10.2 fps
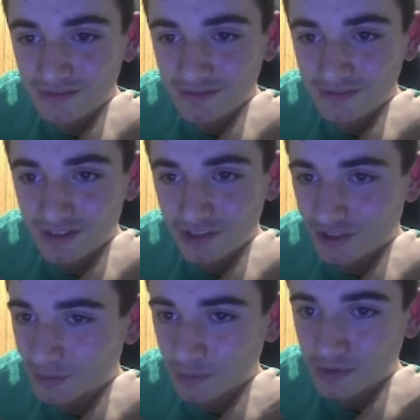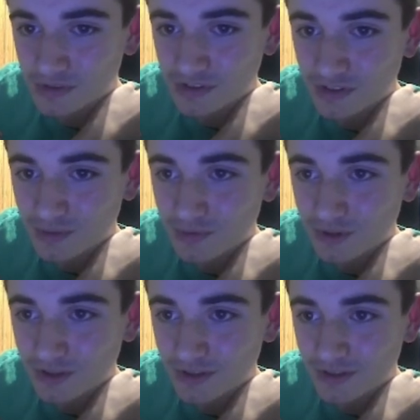Actually, I'm almost certain we've
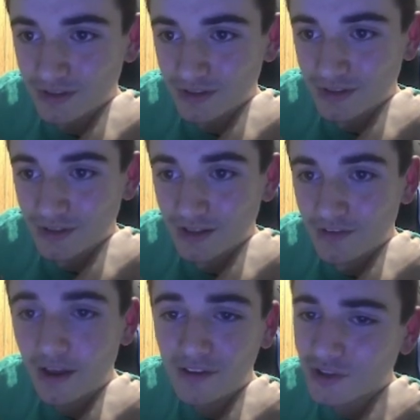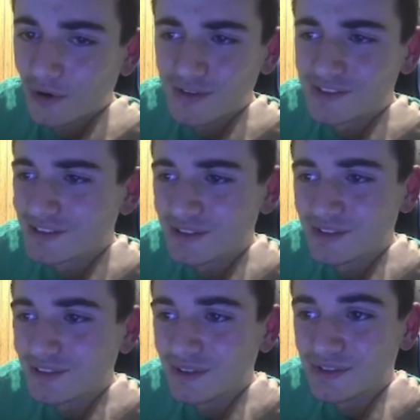got it. That Don's you're
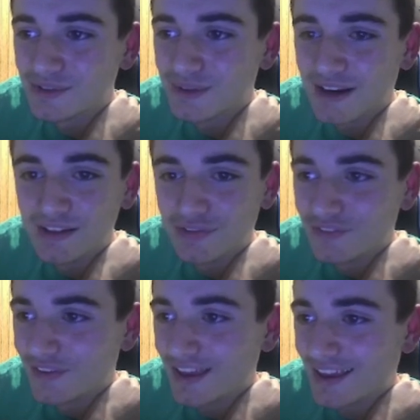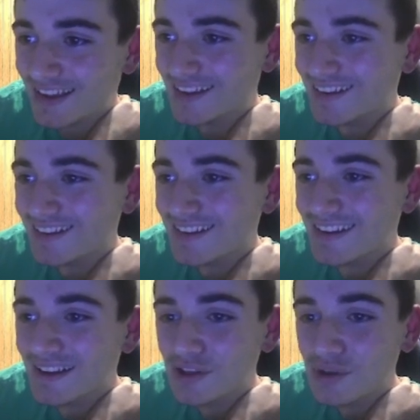not doing anything there.
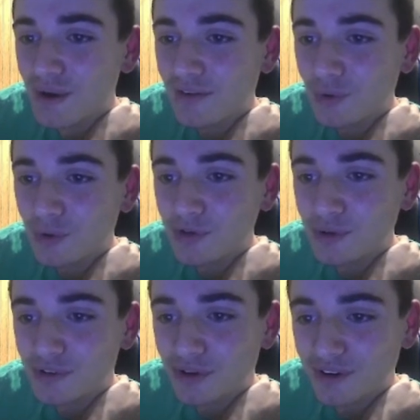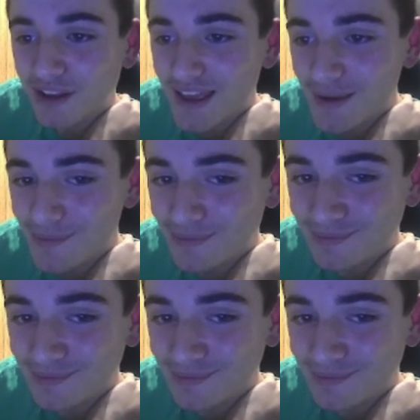You have all your Don on him.